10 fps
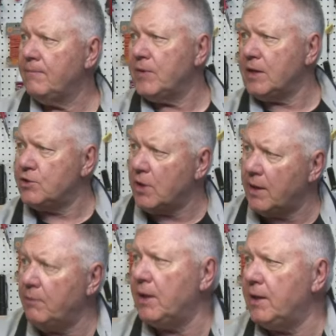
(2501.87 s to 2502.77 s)
then
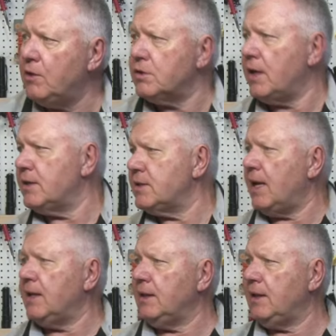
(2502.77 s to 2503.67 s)
John, well, he goes on to say,
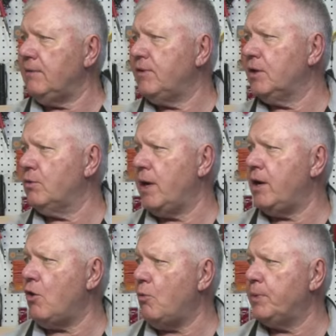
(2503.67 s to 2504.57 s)
I leave the gray
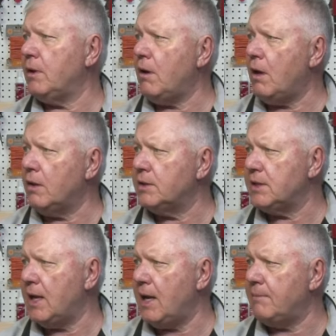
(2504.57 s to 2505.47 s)
open all the
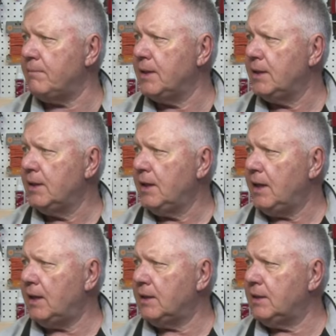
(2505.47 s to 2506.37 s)
time
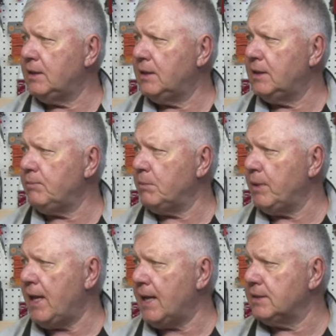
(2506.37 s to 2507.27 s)
and keep the
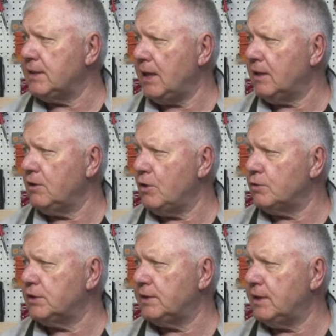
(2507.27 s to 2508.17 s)
black tank
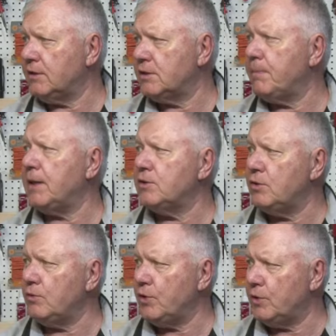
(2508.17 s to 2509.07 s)
closed until it's about
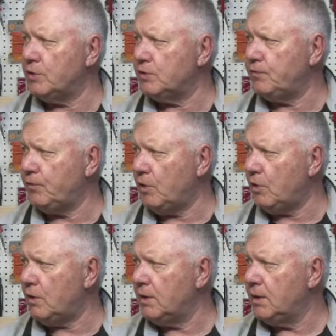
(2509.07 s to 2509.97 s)
2/3
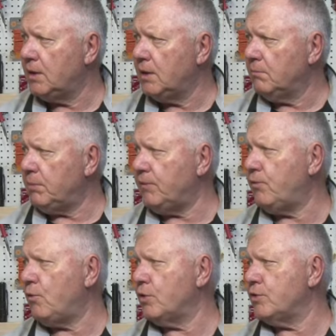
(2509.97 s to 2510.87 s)
full
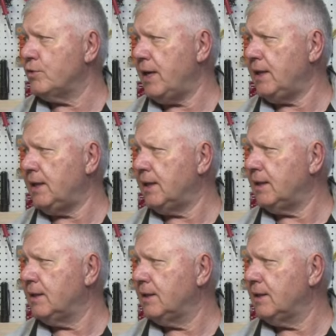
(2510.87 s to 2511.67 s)
before draining it.